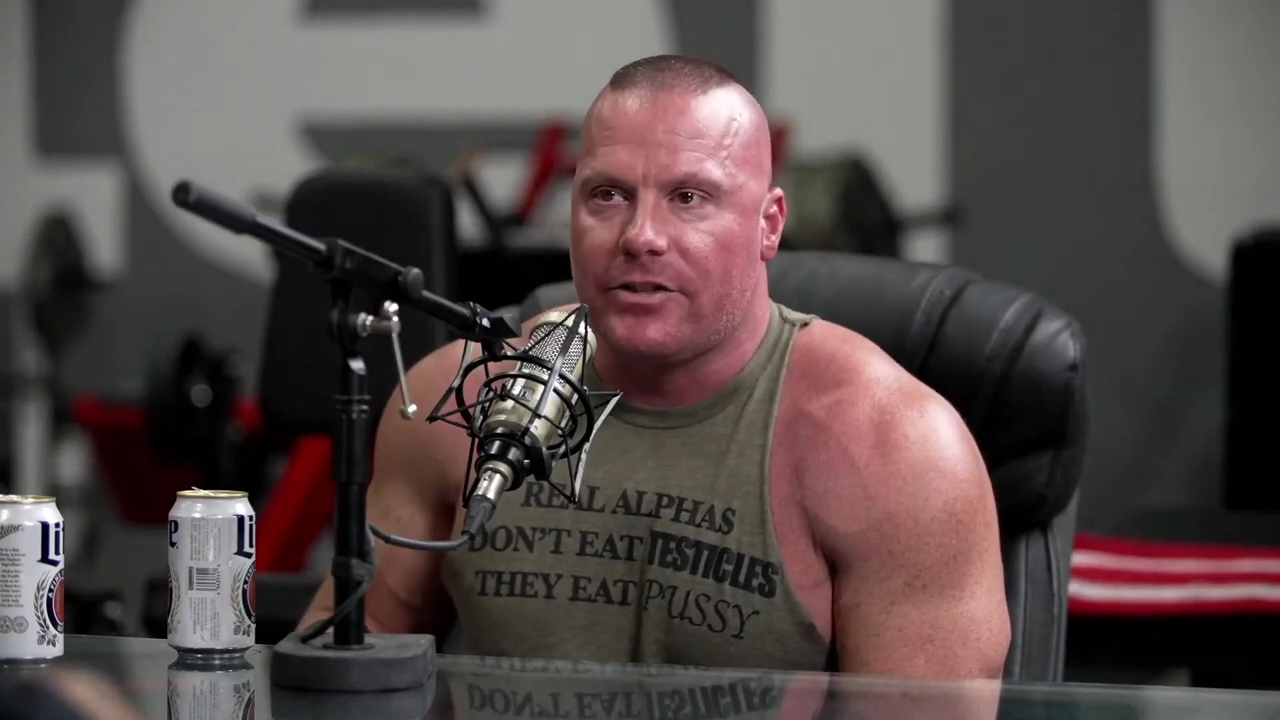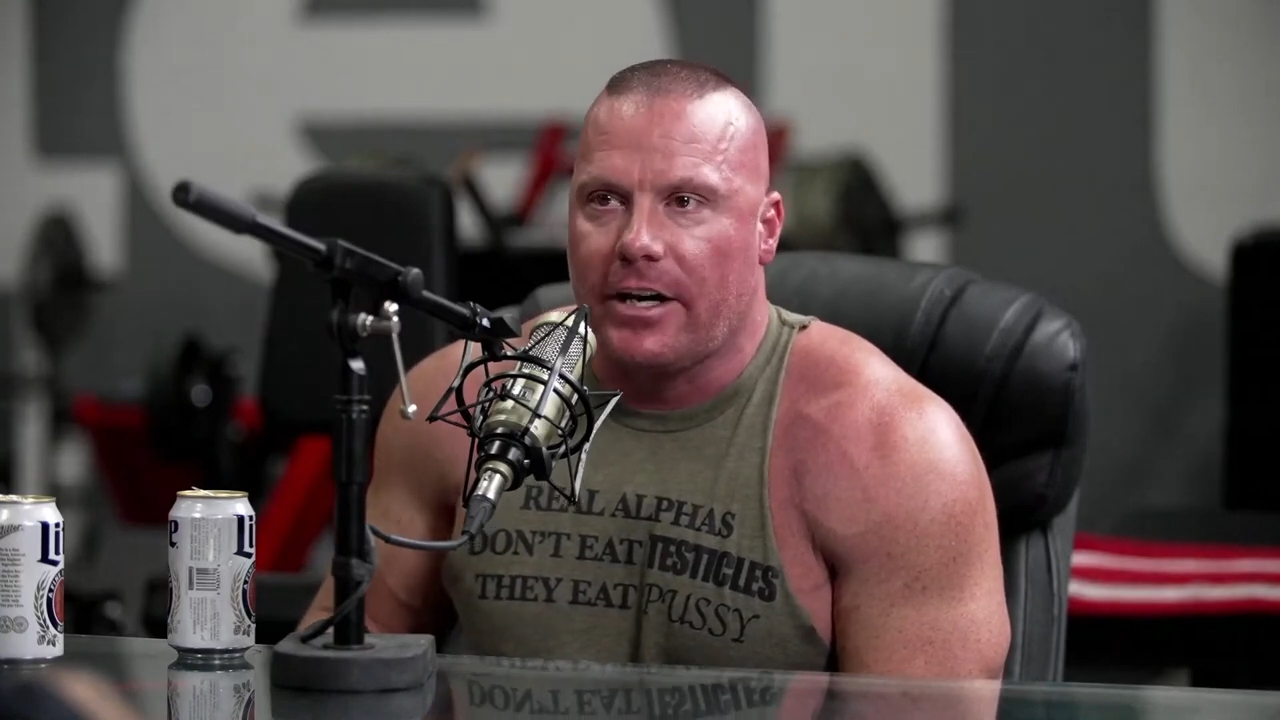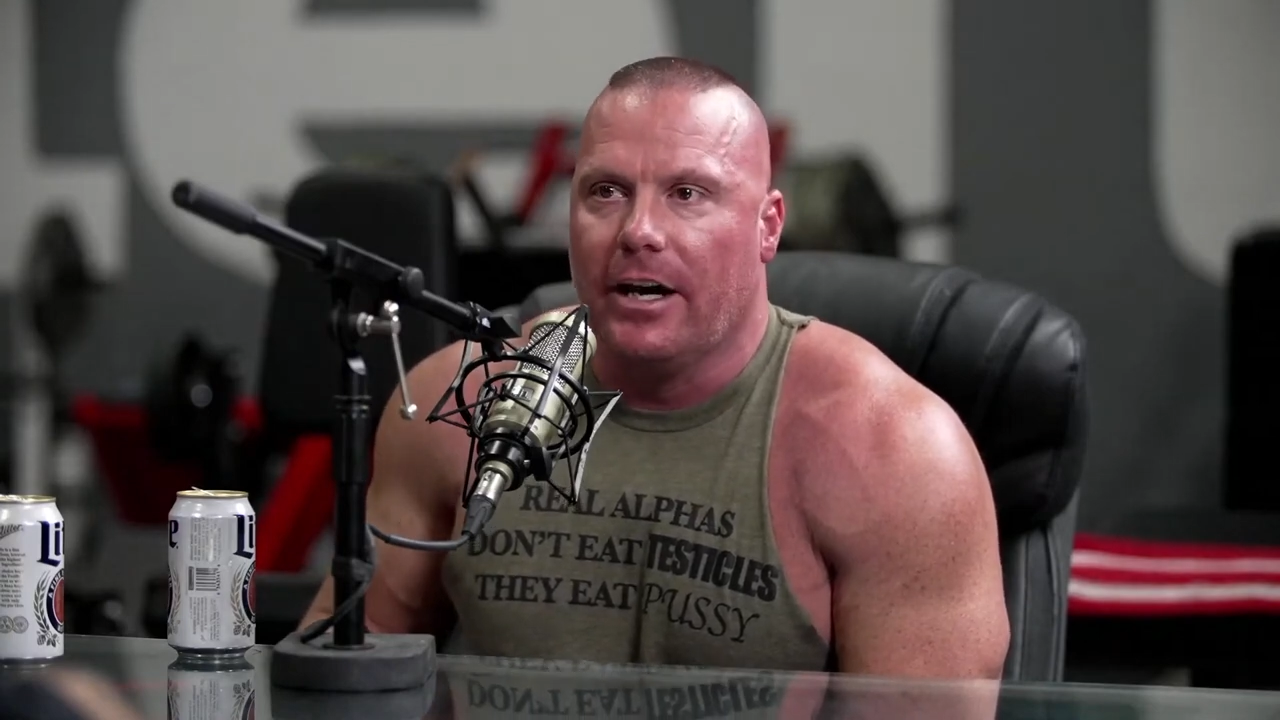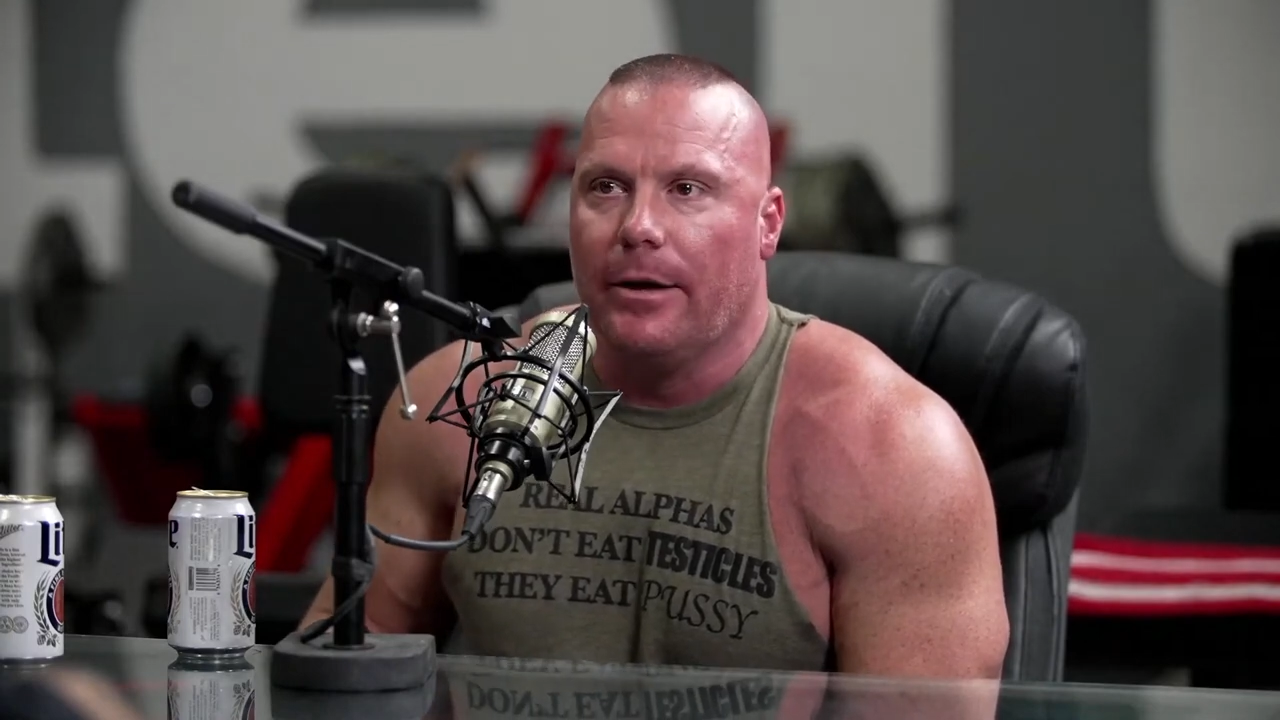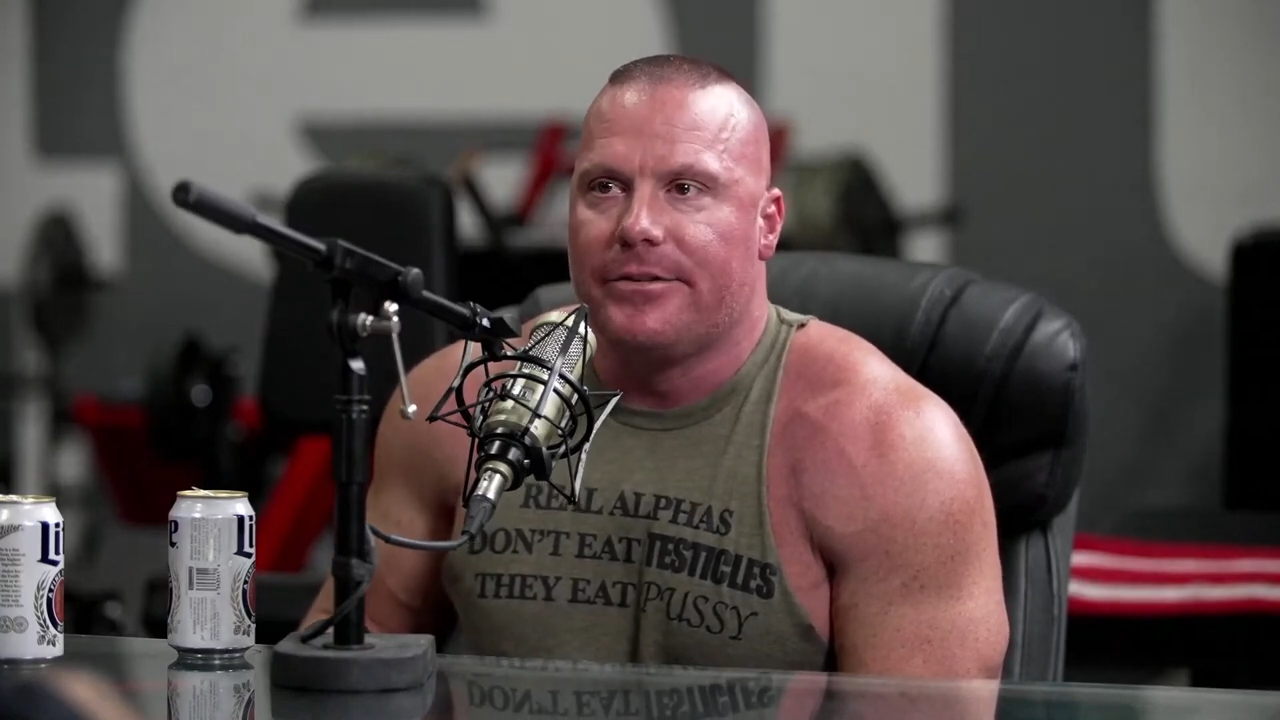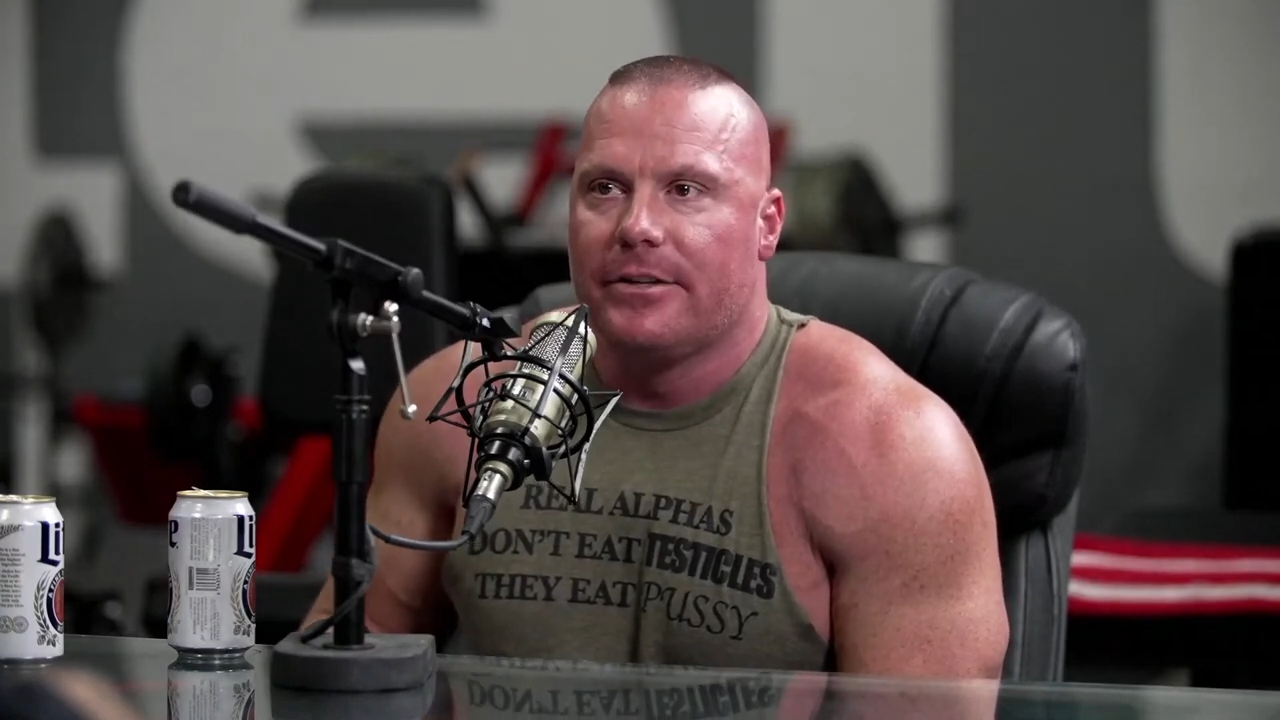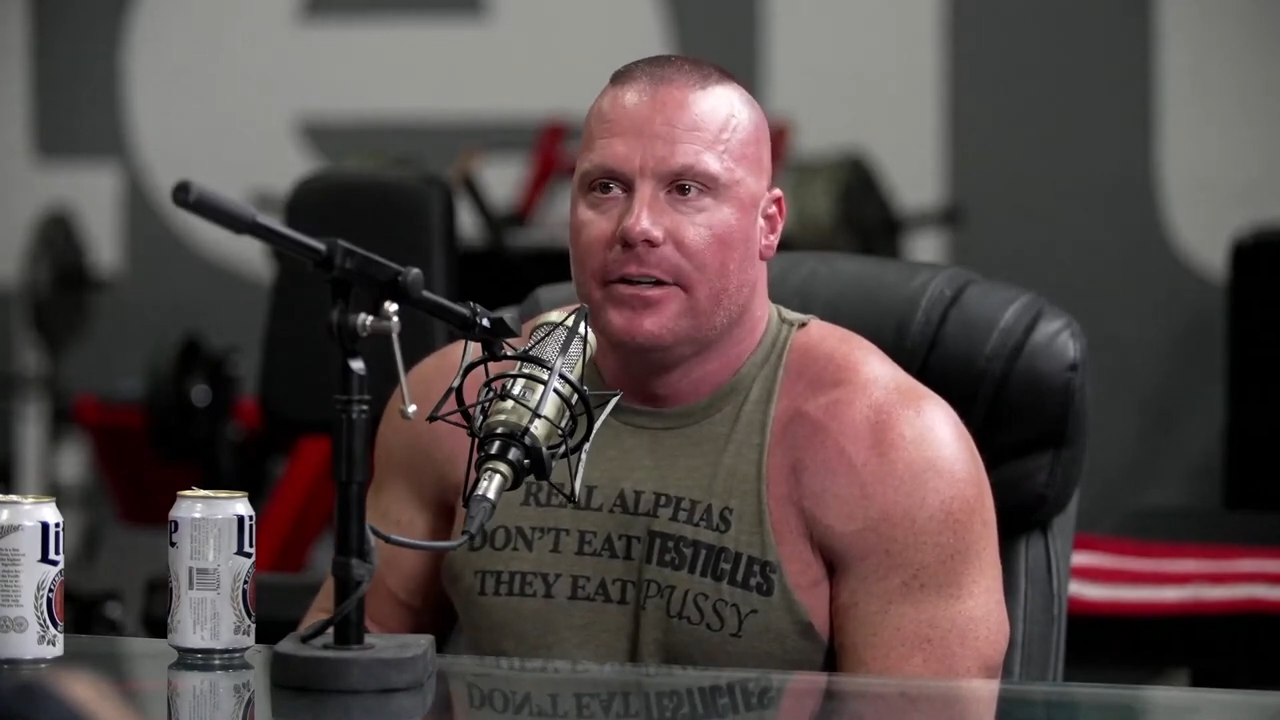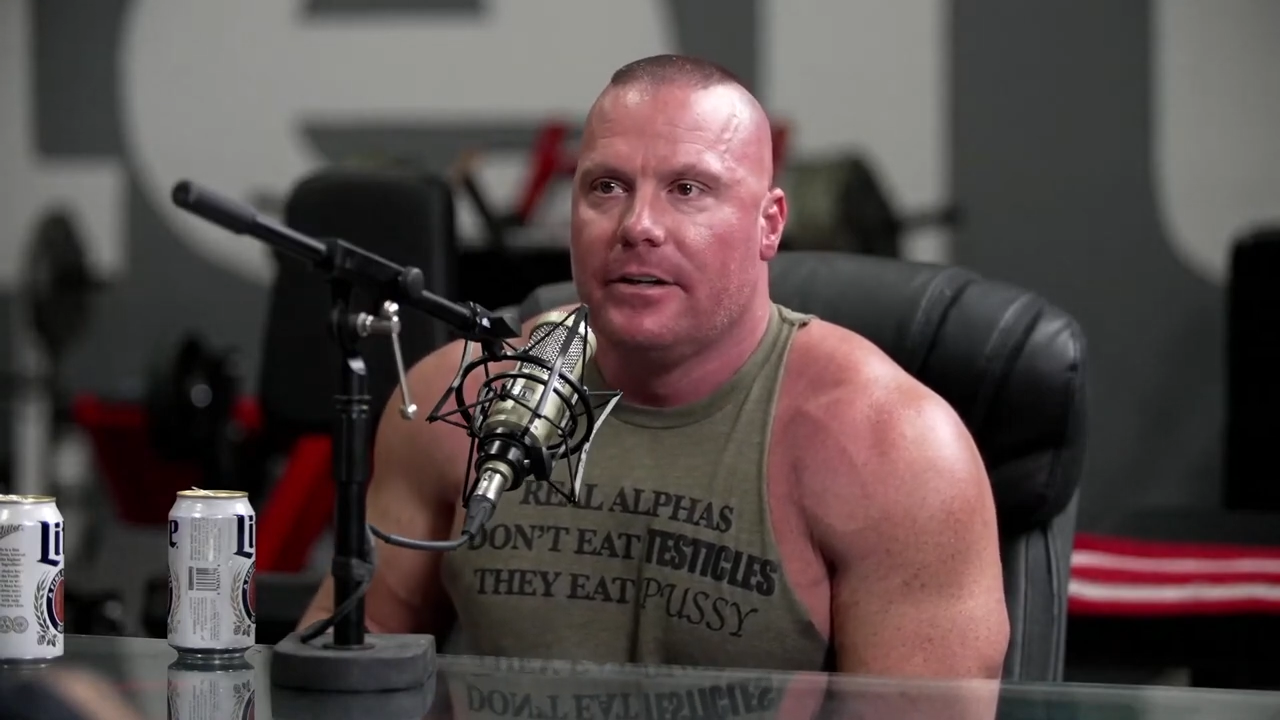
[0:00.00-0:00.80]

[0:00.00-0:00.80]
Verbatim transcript: the Cubs.